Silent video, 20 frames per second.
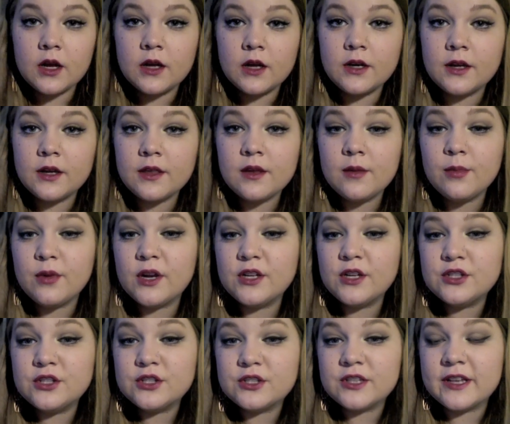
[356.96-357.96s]
Another
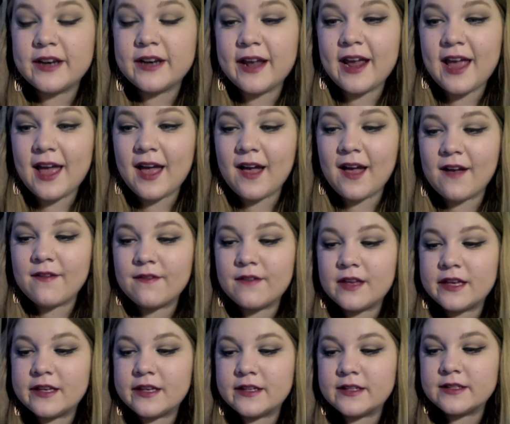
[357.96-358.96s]
brush that I have
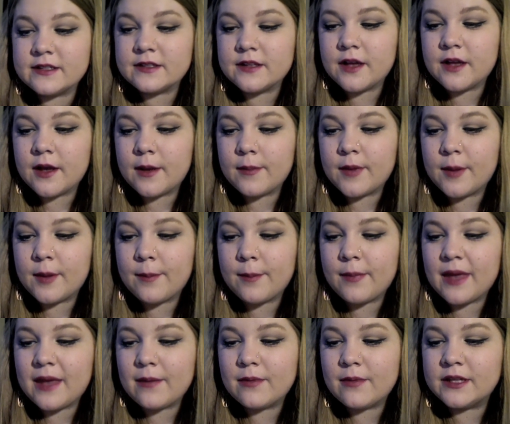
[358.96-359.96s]
is a
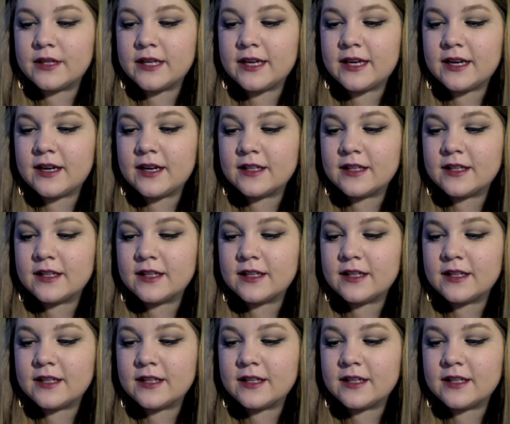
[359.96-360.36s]
Maybelline.